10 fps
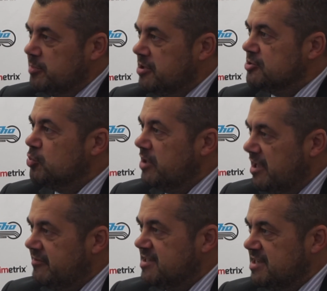because we
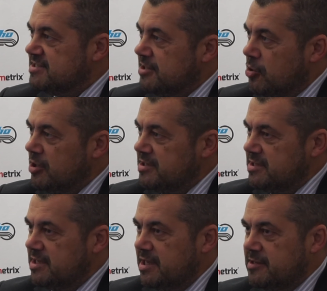have a tester only
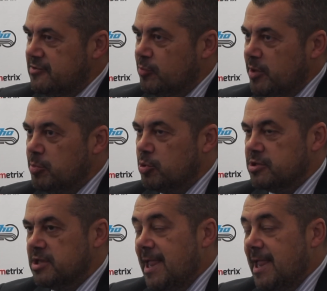dedicated to bare board.